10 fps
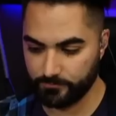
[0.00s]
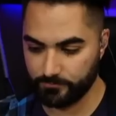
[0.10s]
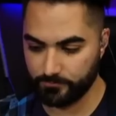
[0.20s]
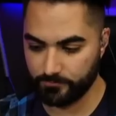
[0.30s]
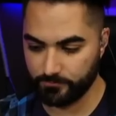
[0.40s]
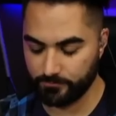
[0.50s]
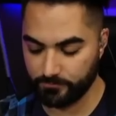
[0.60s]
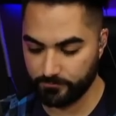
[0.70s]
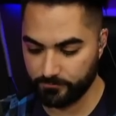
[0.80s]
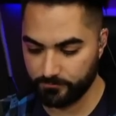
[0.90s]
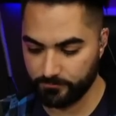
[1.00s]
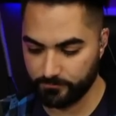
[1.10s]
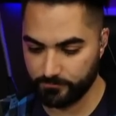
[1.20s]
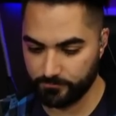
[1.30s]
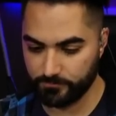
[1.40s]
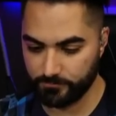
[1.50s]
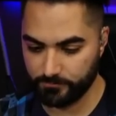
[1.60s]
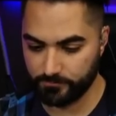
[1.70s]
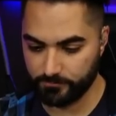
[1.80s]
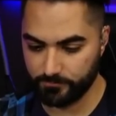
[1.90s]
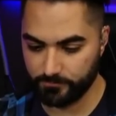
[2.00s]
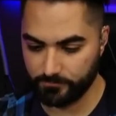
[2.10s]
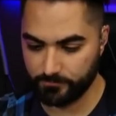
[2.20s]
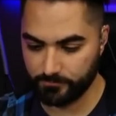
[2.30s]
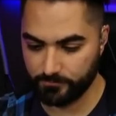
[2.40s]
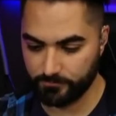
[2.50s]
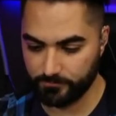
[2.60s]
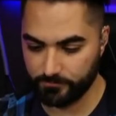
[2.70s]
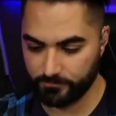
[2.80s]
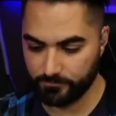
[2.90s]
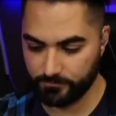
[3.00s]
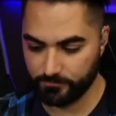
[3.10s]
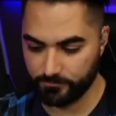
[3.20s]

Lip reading: The person shown says nothing.